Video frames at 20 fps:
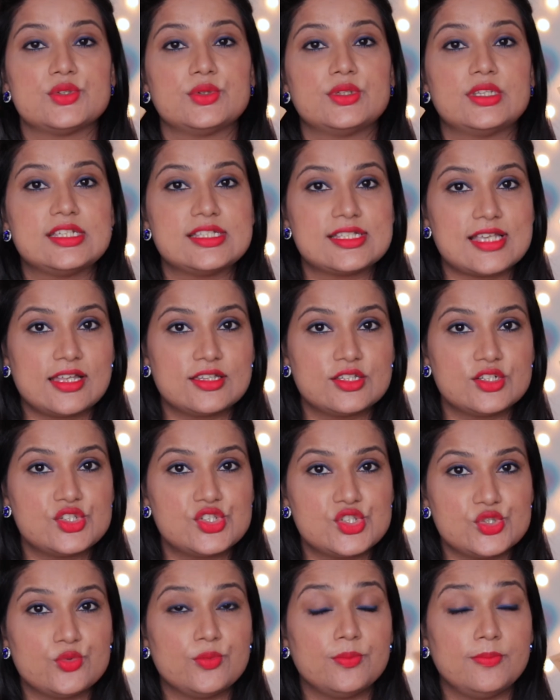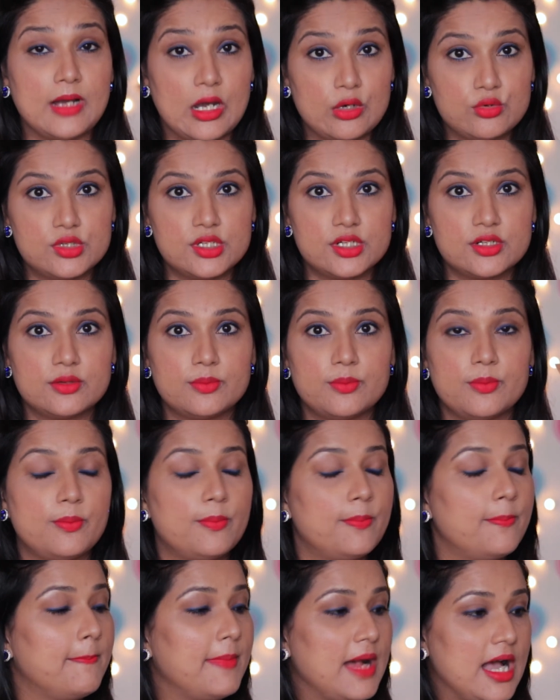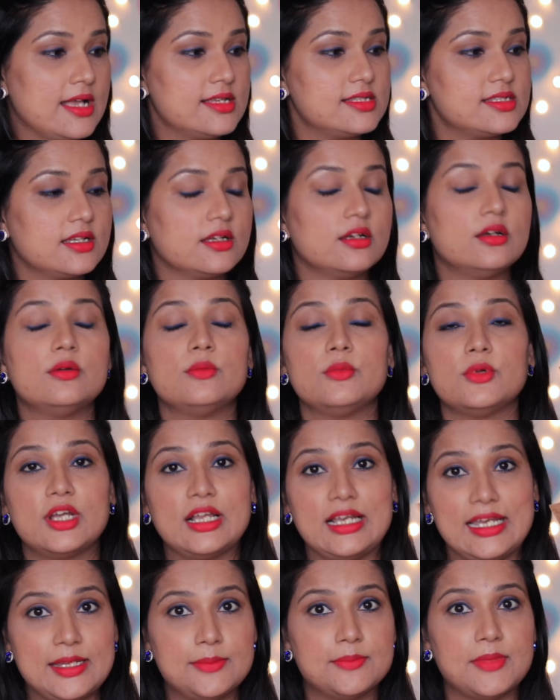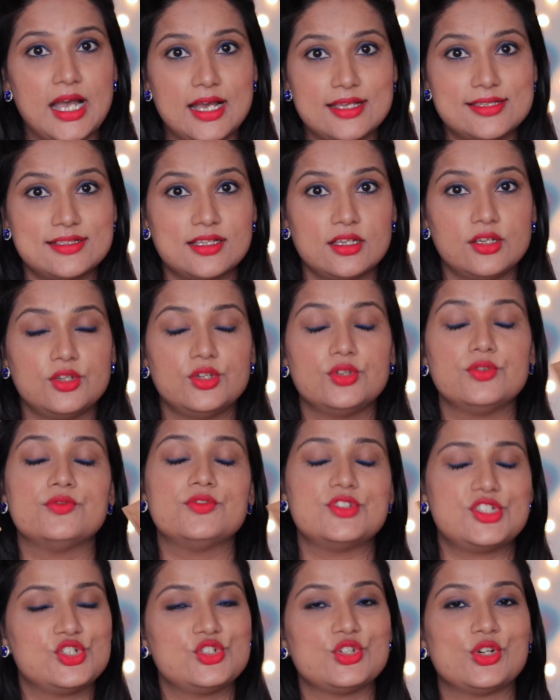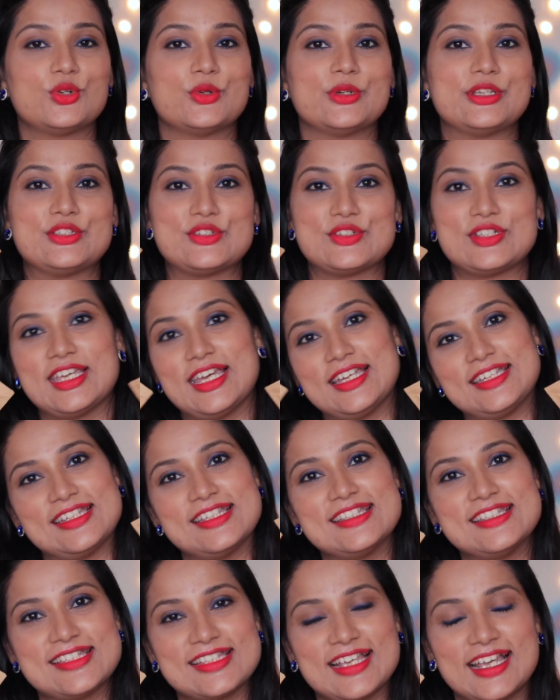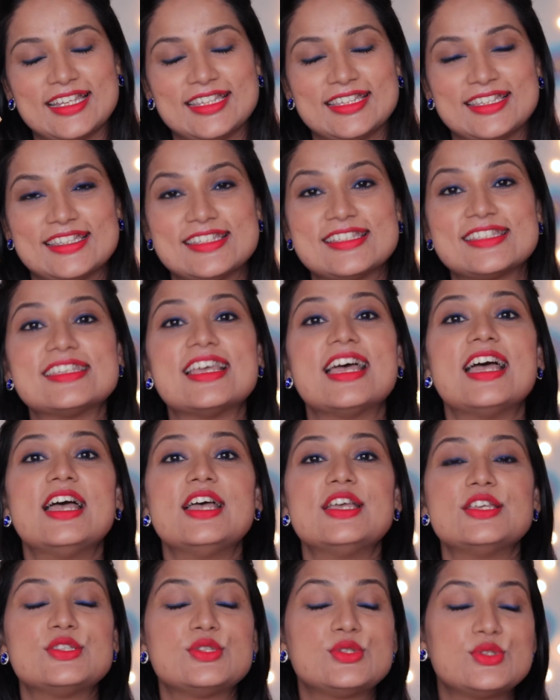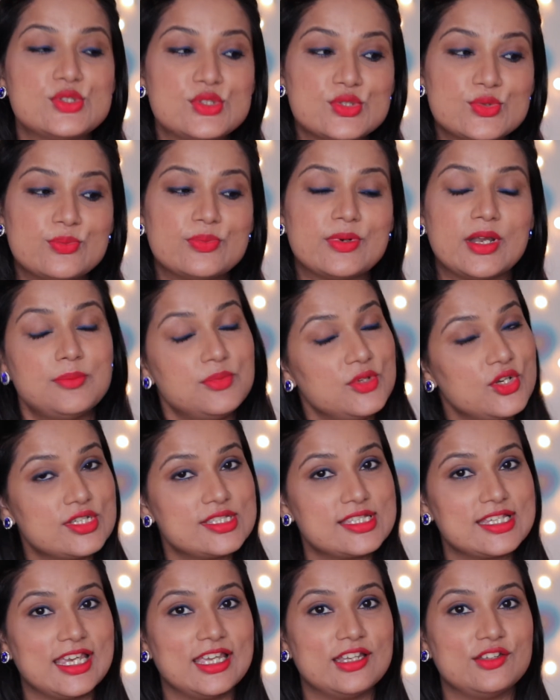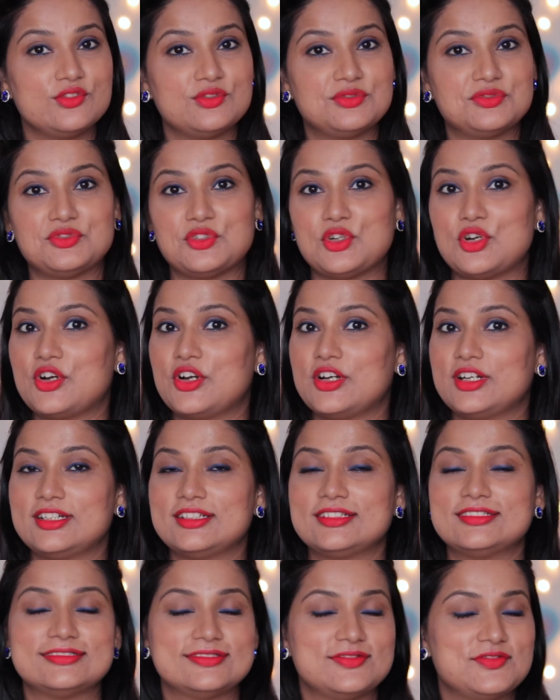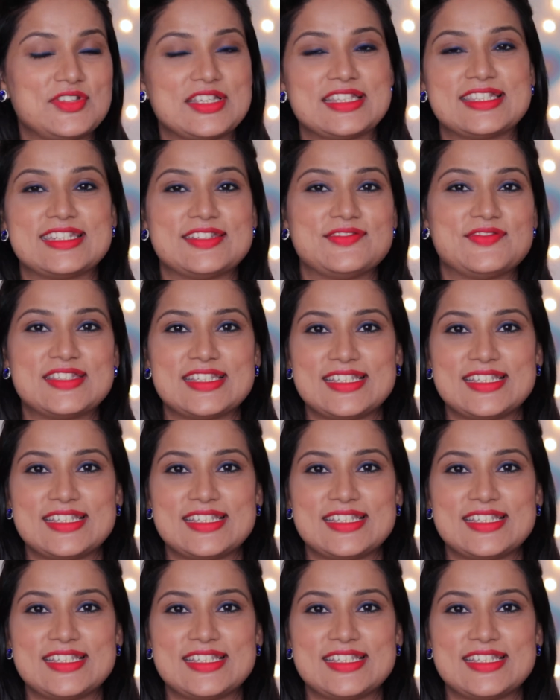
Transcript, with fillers: So these are the two powder mask, clay mask, which you're going to get inside this to prep your skin for festive